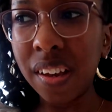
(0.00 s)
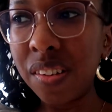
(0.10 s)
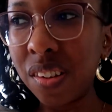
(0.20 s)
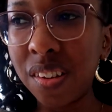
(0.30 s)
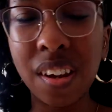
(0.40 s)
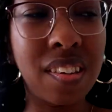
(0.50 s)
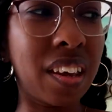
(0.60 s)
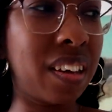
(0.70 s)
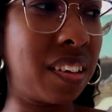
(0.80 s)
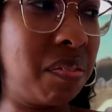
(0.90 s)
It just tastes
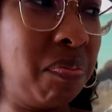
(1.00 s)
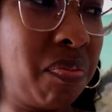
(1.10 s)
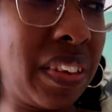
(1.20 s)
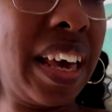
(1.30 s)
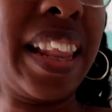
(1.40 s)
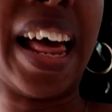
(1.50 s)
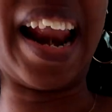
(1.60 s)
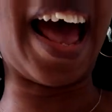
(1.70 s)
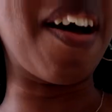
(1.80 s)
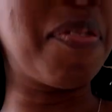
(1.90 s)
like, yeah,
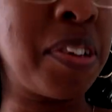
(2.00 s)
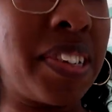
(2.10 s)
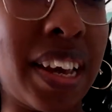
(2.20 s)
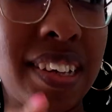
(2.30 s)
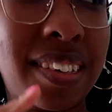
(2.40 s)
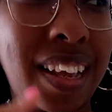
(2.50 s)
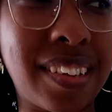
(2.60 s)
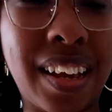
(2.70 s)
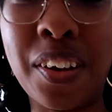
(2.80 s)
that aftertaste, that's